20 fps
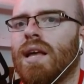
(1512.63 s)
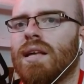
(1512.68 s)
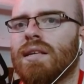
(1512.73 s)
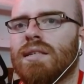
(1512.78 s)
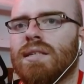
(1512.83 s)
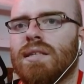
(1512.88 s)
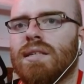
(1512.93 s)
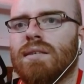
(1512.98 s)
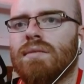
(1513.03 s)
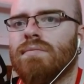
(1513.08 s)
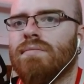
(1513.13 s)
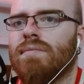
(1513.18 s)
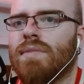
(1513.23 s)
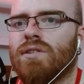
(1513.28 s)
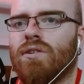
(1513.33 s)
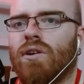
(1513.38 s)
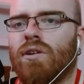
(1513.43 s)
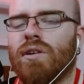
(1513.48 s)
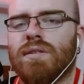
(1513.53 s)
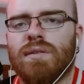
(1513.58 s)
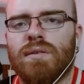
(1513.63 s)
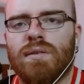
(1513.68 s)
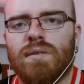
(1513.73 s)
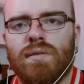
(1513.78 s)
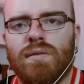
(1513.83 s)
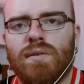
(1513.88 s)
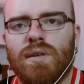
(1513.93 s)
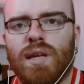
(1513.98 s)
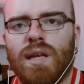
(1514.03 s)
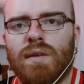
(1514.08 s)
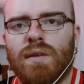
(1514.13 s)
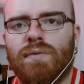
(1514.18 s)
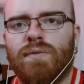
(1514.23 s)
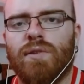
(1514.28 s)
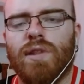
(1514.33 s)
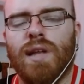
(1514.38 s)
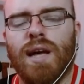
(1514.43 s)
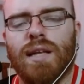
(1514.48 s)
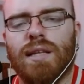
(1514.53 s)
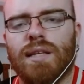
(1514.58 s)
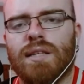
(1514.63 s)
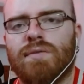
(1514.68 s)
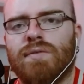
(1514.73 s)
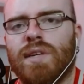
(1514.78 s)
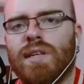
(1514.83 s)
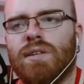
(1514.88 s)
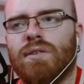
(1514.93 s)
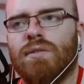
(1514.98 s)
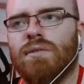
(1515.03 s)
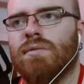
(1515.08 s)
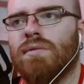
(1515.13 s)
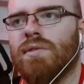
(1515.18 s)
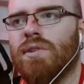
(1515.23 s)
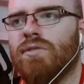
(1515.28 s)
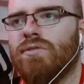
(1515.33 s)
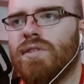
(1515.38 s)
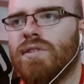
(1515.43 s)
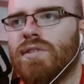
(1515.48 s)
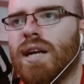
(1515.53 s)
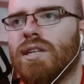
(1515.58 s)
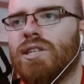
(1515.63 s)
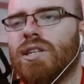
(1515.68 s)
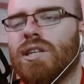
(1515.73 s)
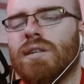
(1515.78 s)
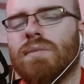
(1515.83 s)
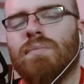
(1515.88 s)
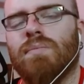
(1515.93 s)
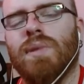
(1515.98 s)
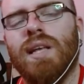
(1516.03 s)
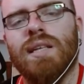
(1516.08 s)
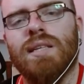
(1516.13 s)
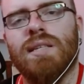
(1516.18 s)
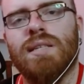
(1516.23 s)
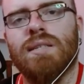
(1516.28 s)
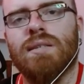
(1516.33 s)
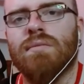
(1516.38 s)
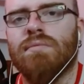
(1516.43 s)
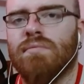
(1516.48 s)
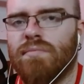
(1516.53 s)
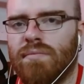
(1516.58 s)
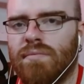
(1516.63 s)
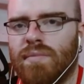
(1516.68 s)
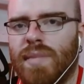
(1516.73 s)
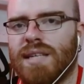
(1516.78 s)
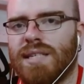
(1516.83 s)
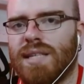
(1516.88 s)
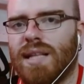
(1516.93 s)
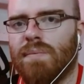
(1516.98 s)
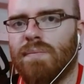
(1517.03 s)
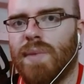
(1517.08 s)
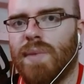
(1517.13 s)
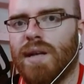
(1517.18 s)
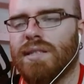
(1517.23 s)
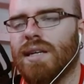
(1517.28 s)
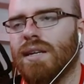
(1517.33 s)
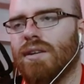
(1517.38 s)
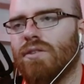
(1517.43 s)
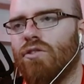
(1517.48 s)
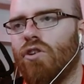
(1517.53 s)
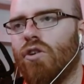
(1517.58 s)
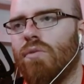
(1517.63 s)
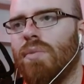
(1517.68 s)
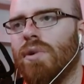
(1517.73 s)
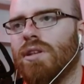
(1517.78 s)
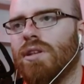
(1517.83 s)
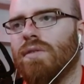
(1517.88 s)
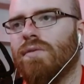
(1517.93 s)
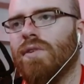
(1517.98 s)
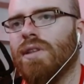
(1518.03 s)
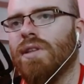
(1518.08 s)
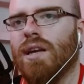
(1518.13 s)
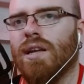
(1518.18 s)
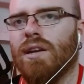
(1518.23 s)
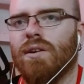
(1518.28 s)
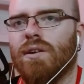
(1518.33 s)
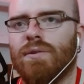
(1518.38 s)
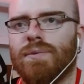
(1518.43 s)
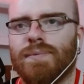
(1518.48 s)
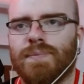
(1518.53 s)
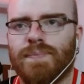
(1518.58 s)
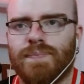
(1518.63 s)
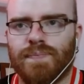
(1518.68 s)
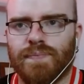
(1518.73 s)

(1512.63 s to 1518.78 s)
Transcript: Yes, as always, if you like this video, this reaction, please press the like button, comment if you think, you